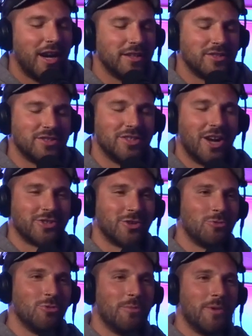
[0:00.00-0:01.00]
it's mm-hmm. such a
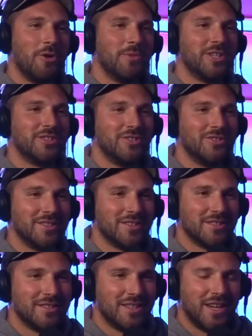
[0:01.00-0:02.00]
cool moment dude.
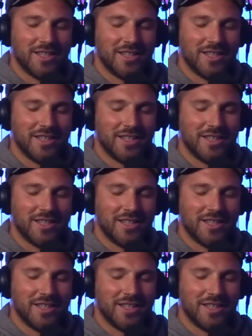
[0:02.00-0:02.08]
Yeah.